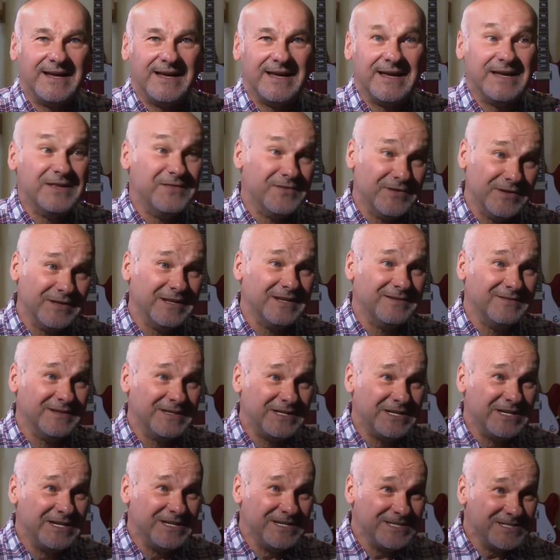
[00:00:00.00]
In the Living
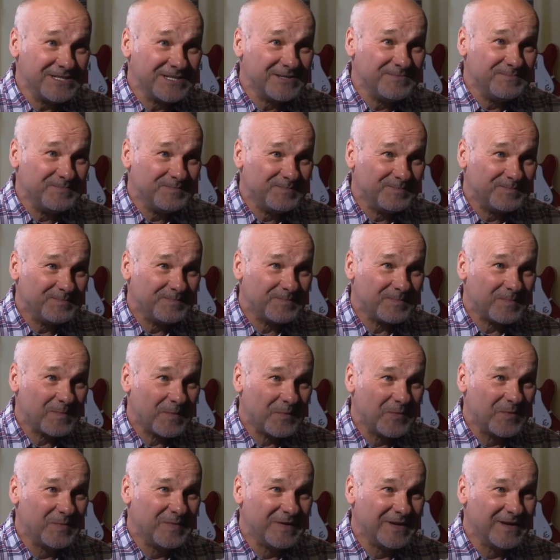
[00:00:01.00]
Years
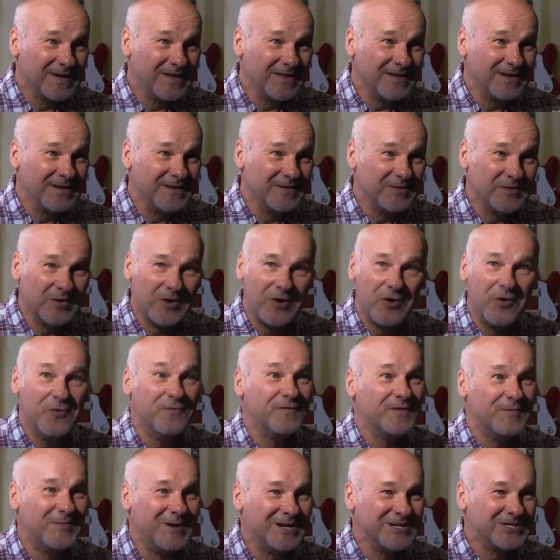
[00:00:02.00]
would be another, and
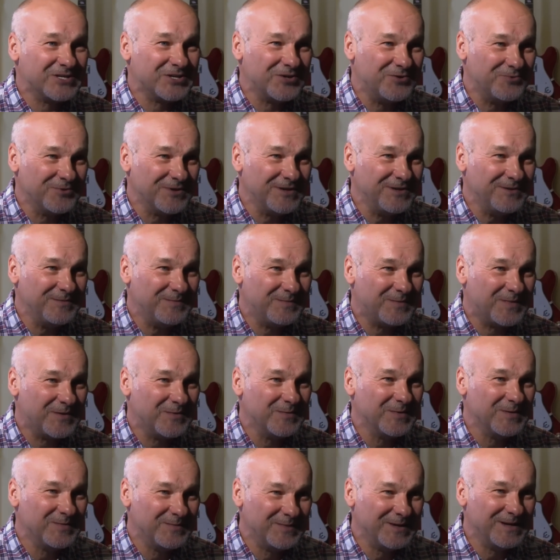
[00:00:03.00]
Over My Shoulder
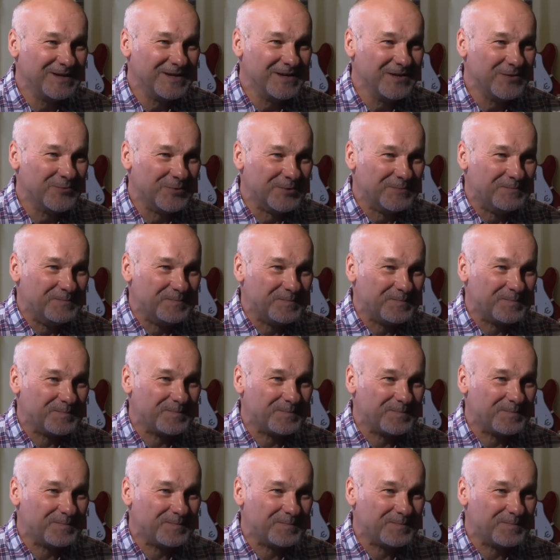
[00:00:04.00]
probably be another one.